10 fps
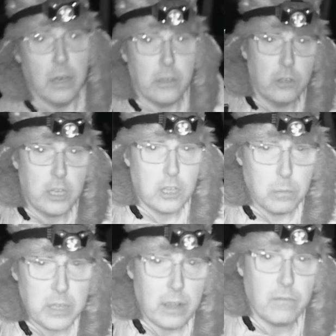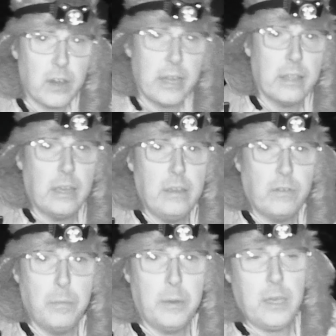it usually comes out via the
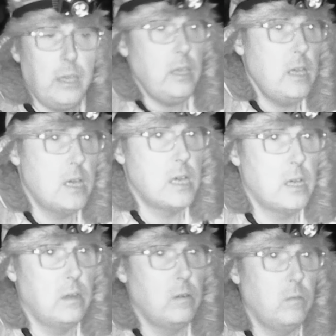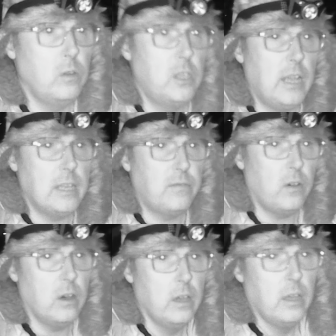EVP which stands
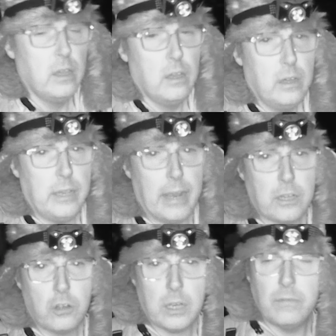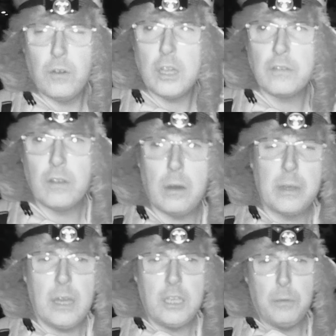for electronic voice
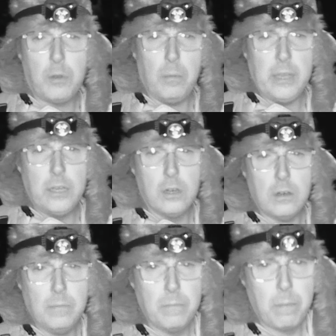phenomena as you probably know